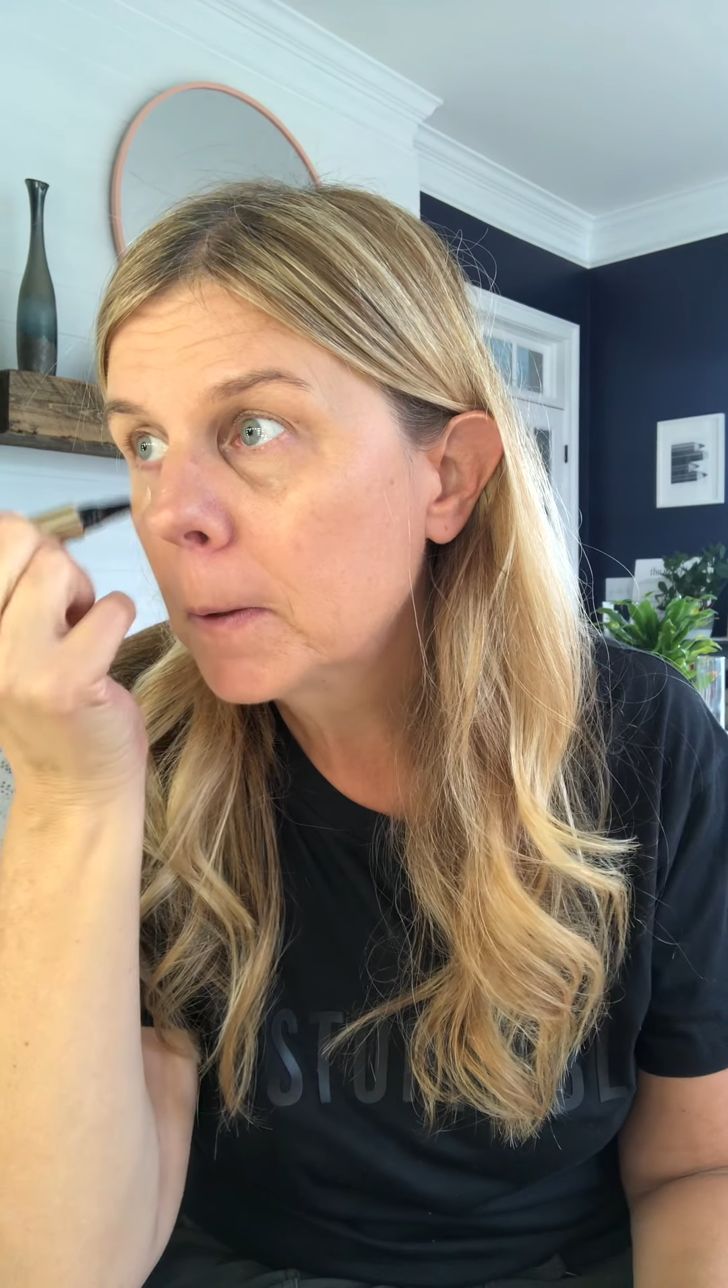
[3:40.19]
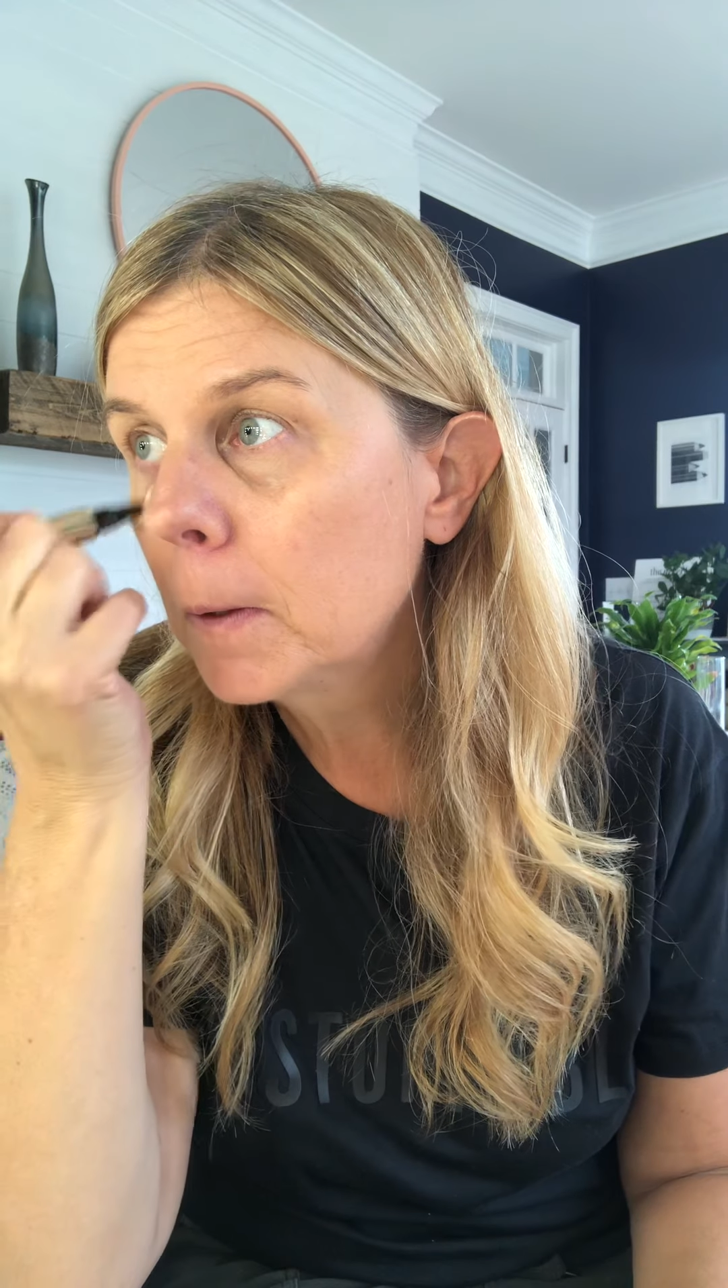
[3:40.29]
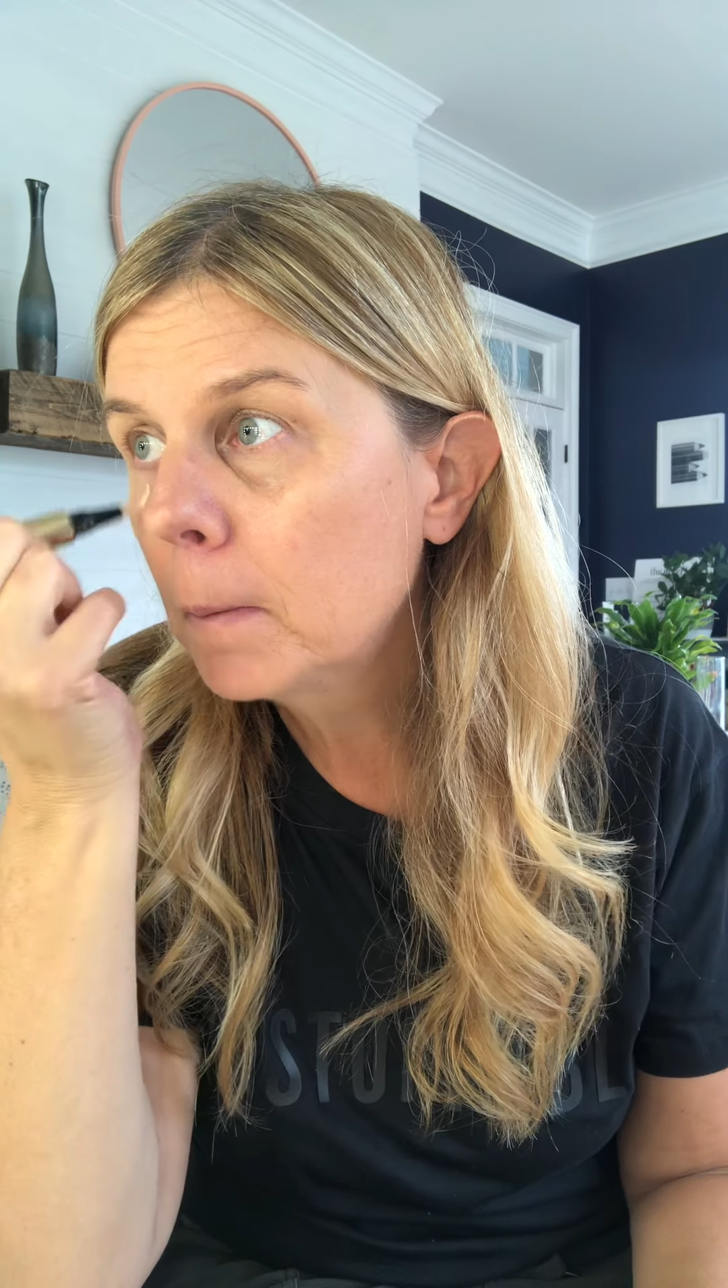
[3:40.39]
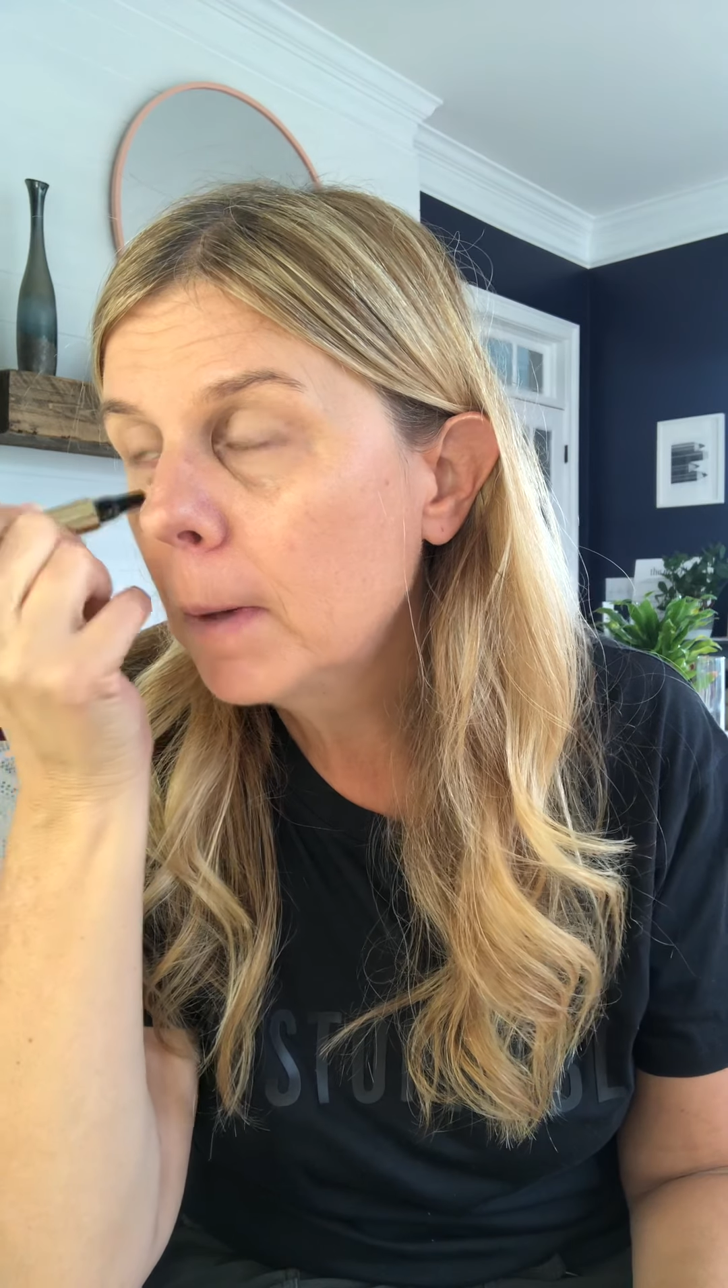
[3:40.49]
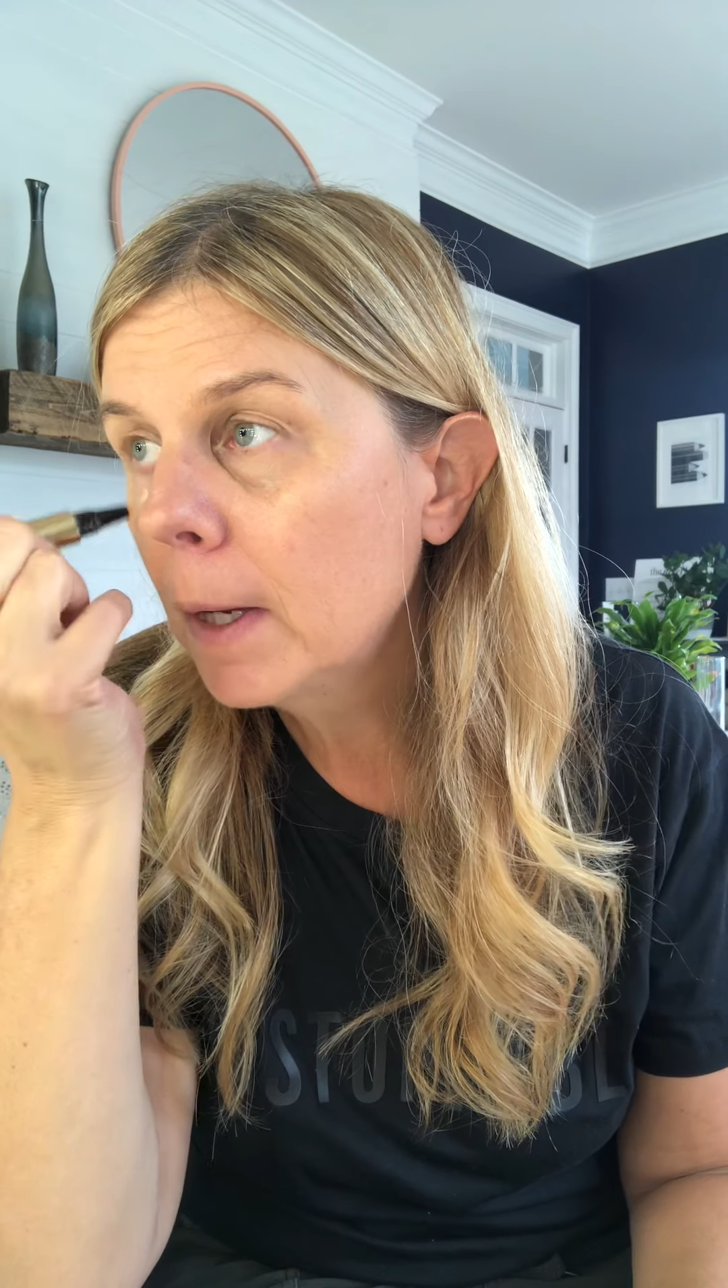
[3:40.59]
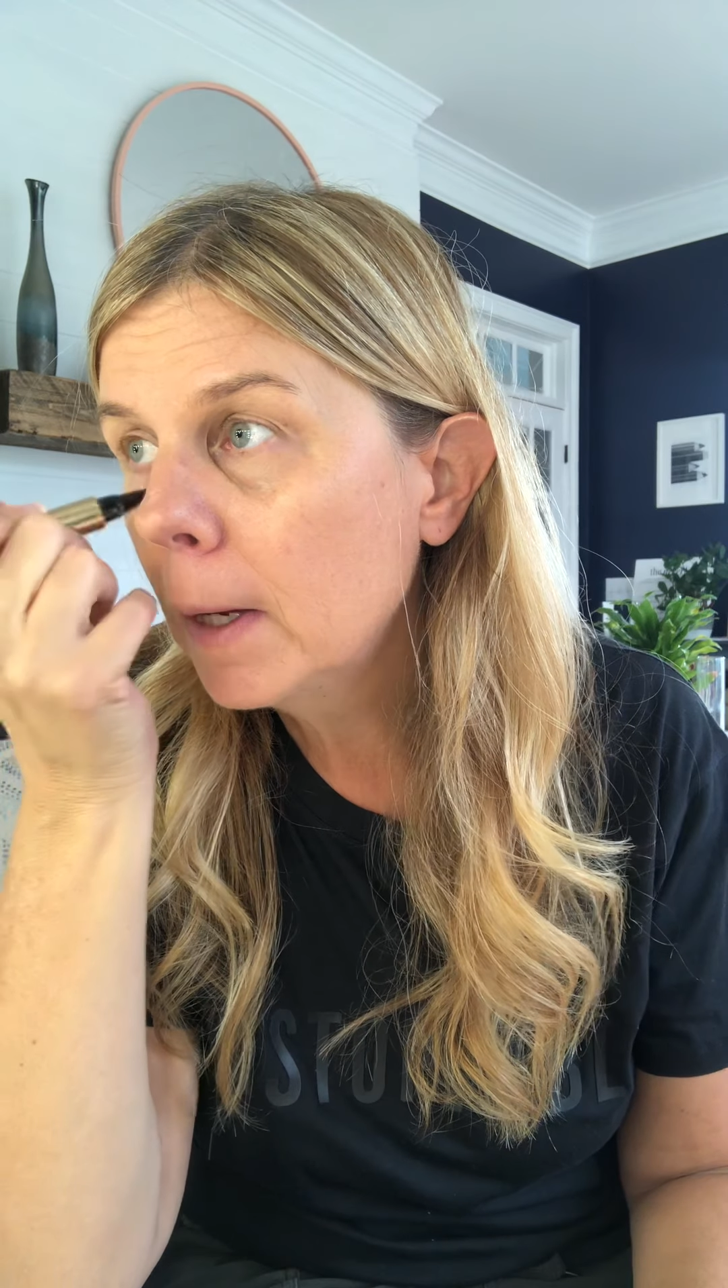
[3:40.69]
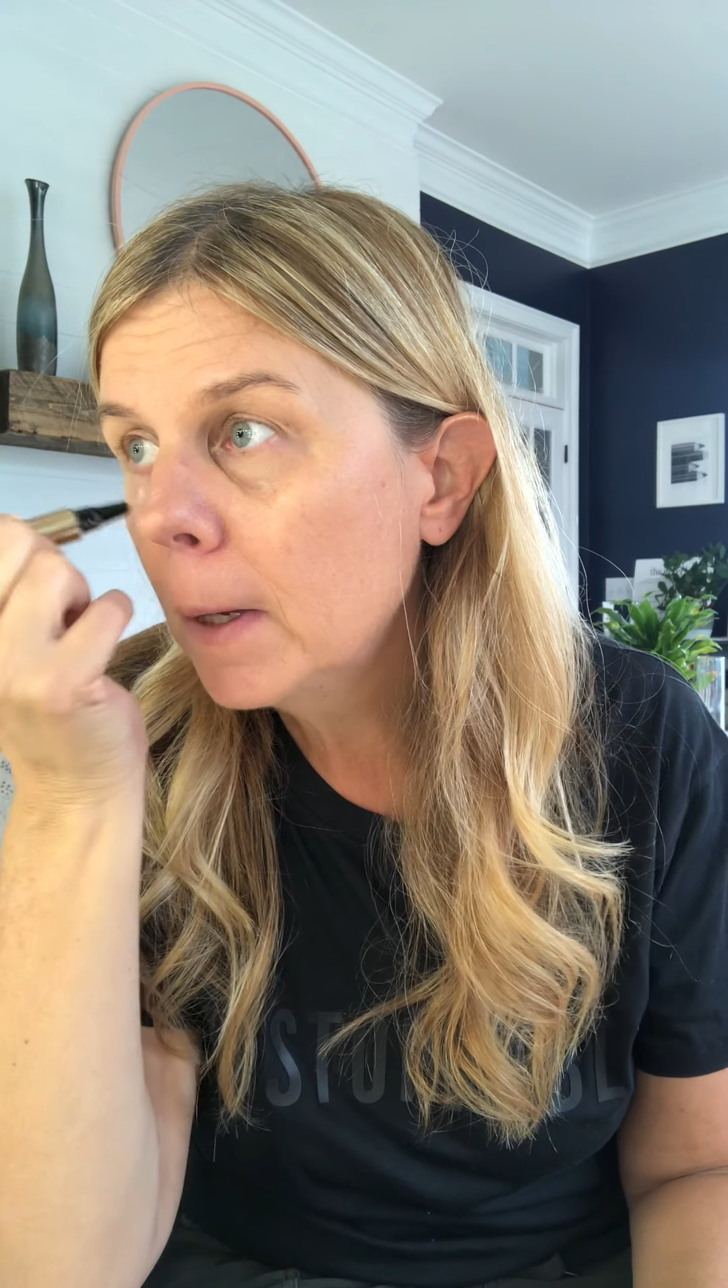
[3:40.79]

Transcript: under my